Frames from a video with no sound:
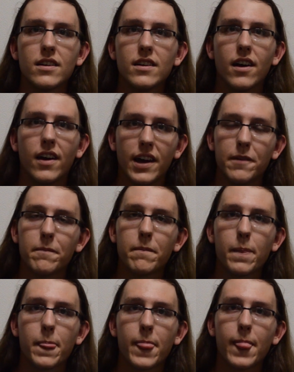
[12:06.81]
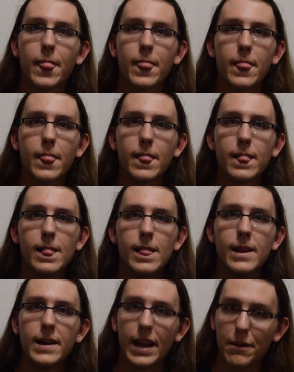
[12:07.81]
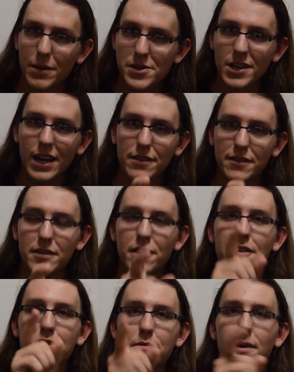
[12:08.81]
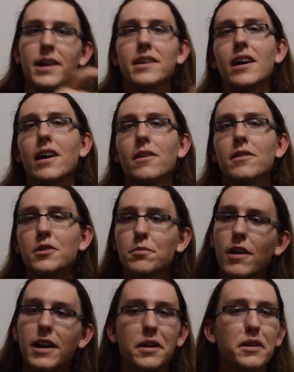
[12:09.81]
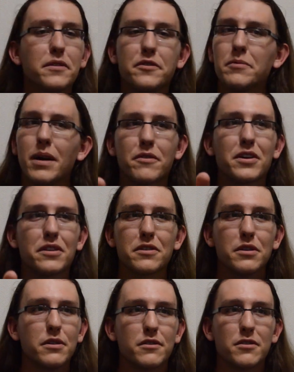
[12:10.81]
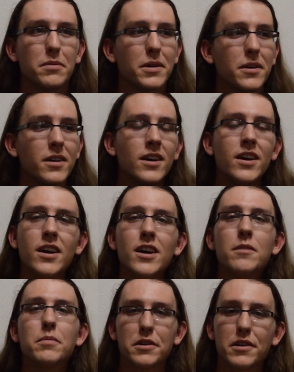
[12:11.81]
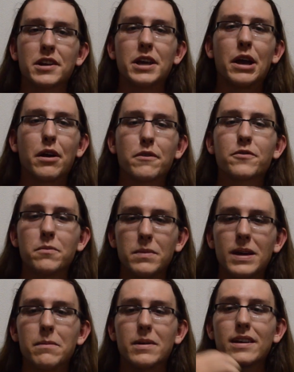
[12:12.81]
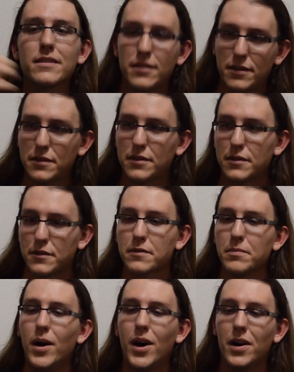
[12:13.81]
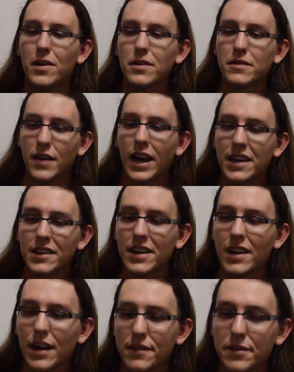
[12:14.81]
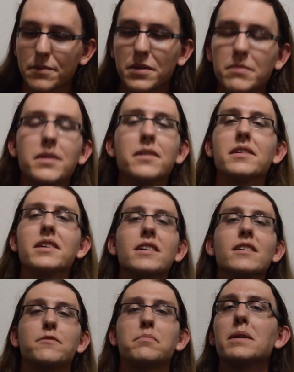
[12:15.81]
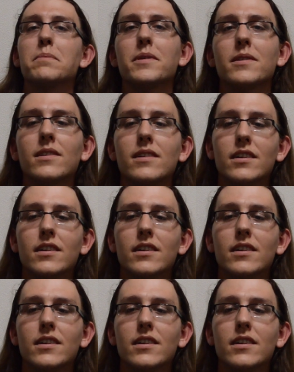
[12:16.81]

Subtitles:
All right? And I want you guys to know this right now. You probably heard this from every other YouTuber, but you're going to hear it from me, because this is a small, tight-knit, awesome community of people.